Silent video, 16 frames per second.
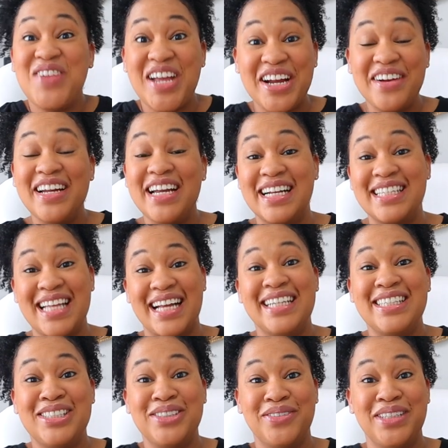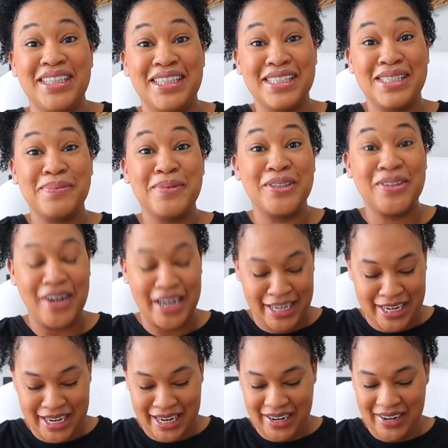very excited to read this book right
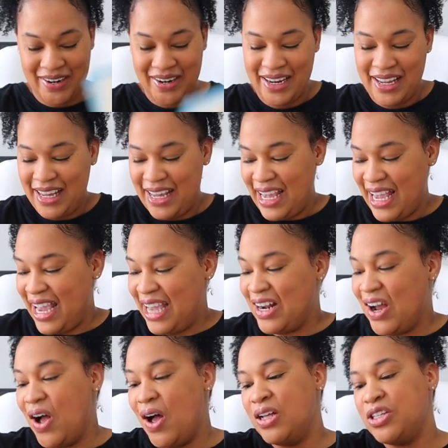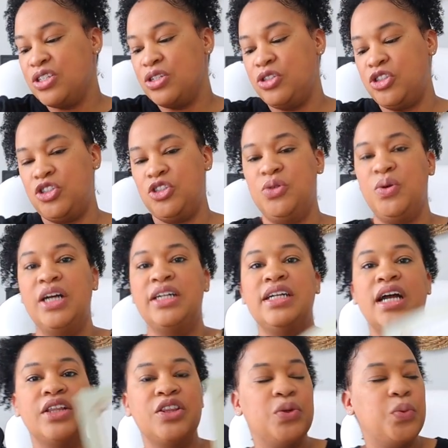here. And also to
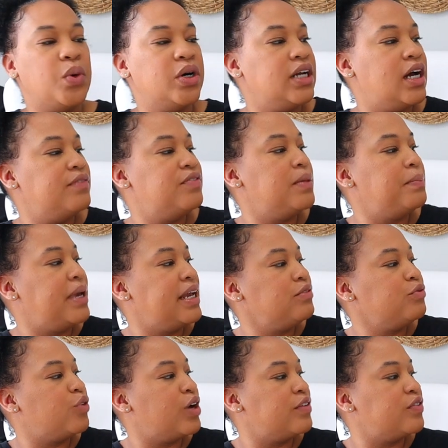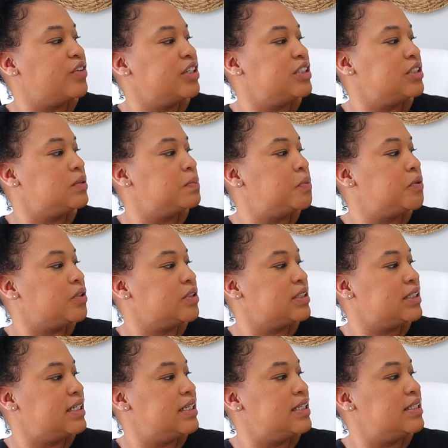another one of the main reference
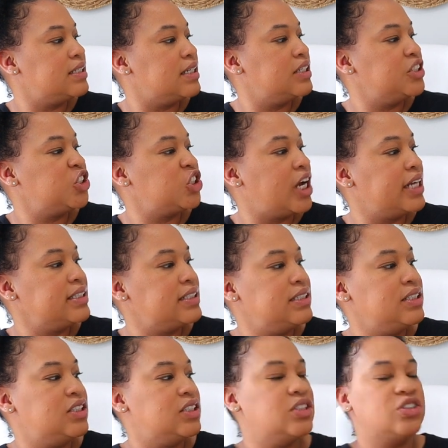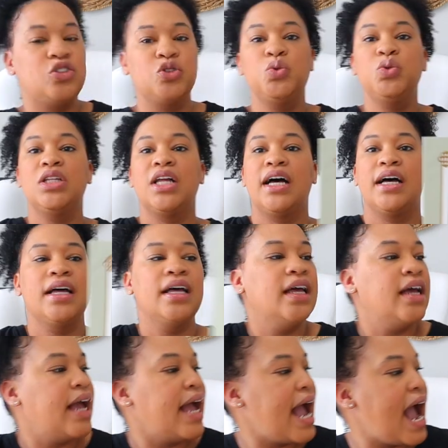books is Ashanti to Zulu
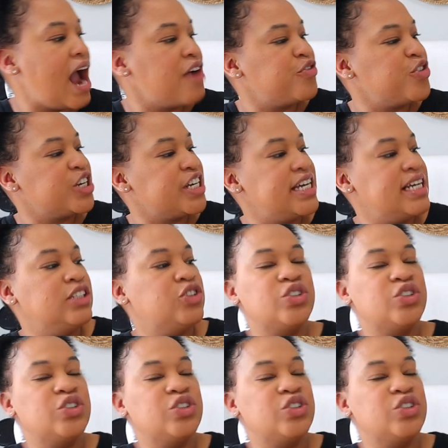African